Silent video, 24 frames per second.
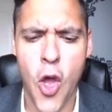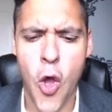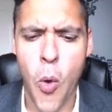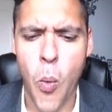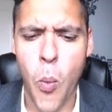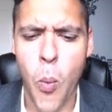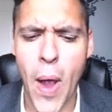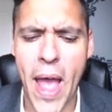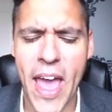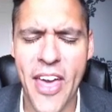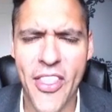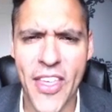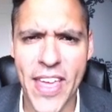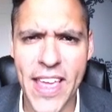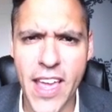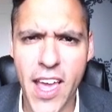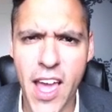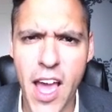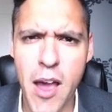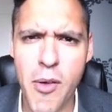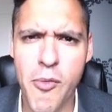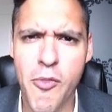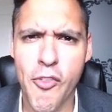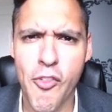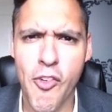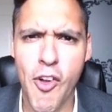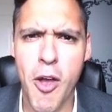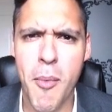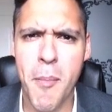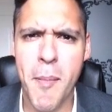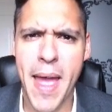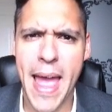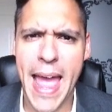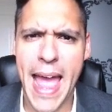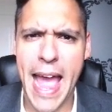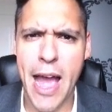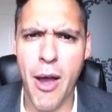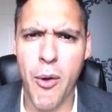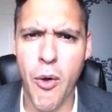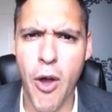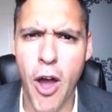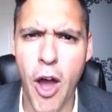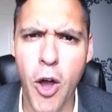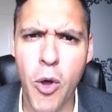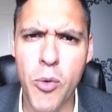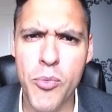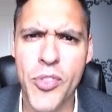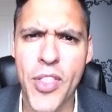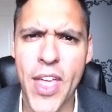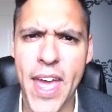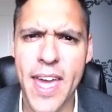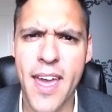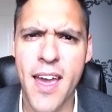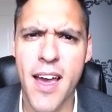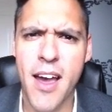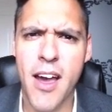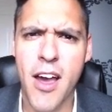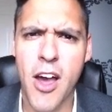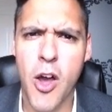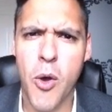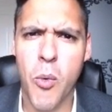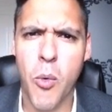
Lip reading: where they come from, how old they are,